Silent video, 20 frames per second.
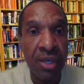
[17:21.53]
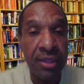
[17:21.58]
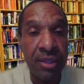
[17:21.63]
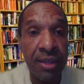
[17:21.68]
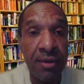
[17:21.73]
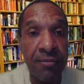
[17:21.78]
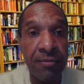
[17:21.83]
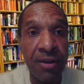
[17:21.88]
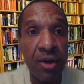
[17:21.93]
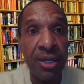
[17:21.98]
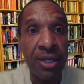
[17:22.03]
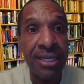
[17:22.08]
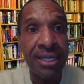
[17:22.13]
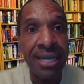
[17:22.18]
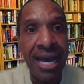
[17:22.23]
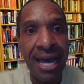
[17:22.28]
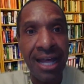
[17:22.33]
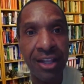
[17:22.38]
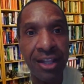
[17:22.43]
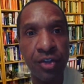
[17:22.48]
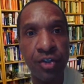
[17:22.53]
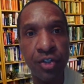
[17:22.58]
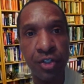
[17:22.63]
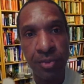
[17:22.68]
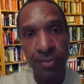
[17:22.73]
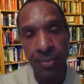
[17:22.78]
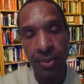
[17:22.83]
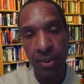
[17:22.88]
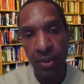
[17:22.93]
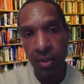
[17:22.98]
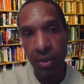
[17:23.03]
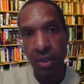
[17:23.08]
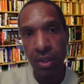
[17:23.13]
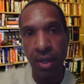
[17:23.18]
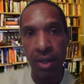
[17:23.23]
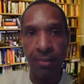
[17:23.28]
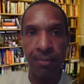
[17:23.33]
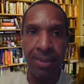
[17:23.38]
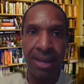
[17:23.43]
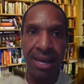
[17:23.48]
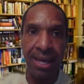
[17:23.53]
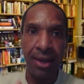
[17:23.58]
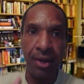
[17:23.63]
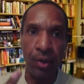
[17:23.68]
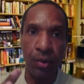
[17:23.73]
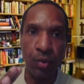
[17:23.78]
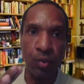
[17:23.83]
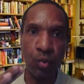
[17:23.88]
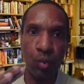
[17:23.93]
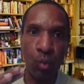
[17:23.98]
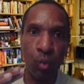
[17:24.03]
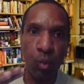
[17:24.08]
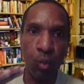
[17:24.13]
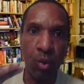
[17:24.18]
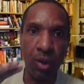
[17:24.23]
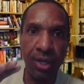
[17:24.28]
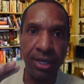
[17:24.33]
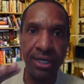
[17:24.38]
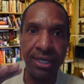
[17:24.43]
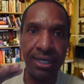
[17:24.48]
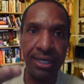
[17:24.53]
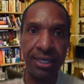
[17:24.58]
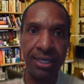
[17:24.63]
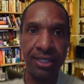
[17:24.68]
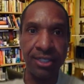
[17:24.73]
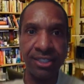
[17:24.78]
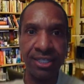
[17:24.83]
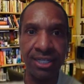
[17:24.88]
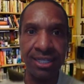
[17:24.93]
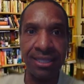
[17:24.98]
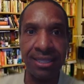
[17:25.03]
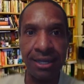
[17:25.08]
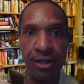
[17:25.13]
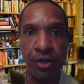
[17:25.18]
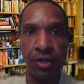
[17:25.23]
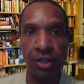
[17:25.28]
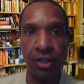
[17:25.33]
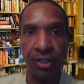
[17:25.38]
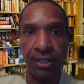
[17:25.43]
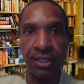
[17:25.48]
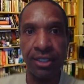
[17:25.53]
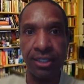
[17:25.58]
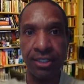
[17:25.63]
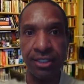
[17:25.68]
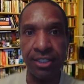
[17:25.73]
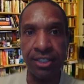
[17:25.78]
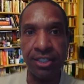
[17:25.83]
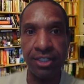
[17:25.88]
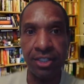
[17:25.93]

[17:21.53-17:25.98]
very knowledgeable about what it is that they're looking to